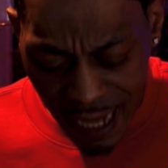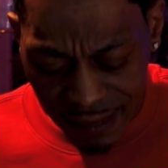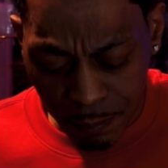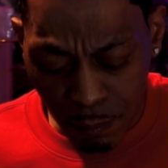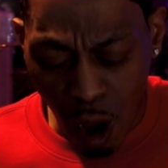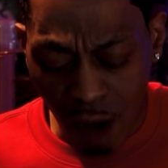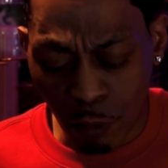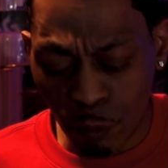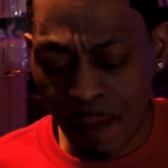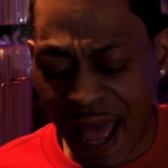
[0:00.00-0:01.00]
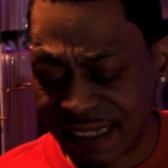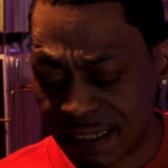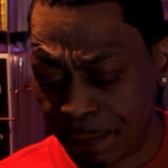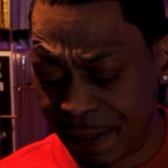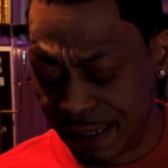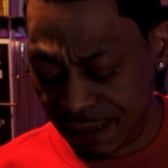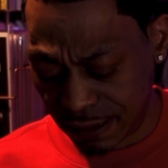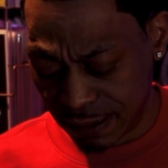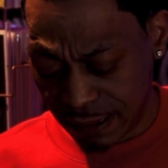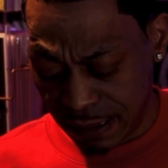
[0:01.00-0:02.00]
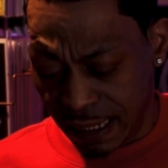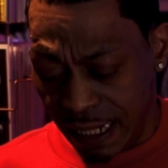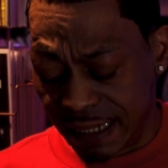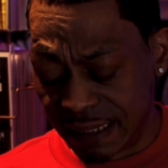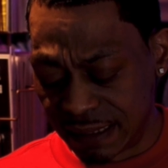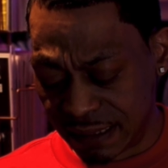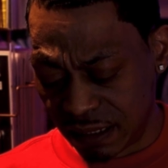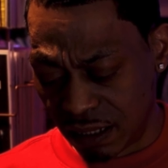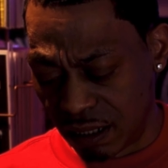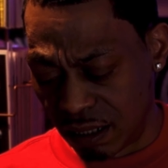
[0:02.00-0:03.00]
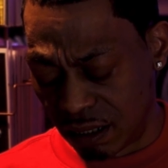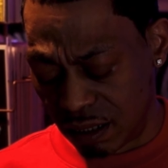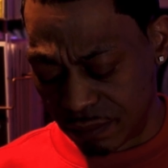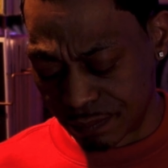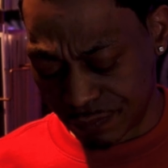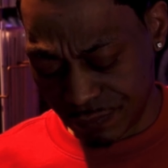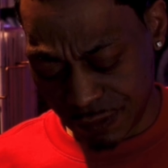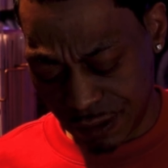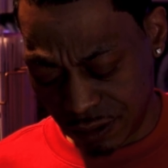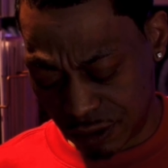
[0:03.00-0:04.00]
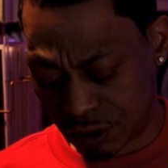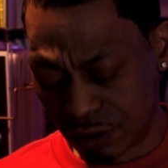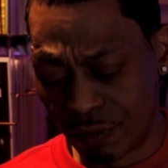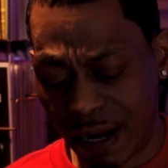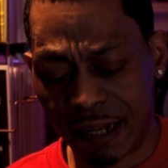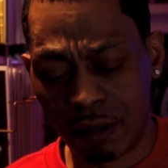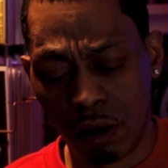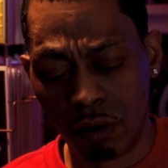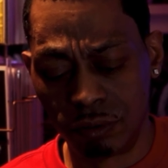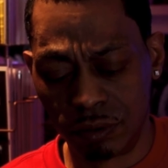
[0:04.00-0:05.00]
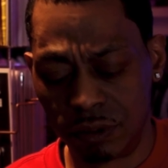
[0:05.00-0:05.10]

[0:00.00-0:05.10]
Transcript: got the Marvel Masterpiece. This is the um Skarenko,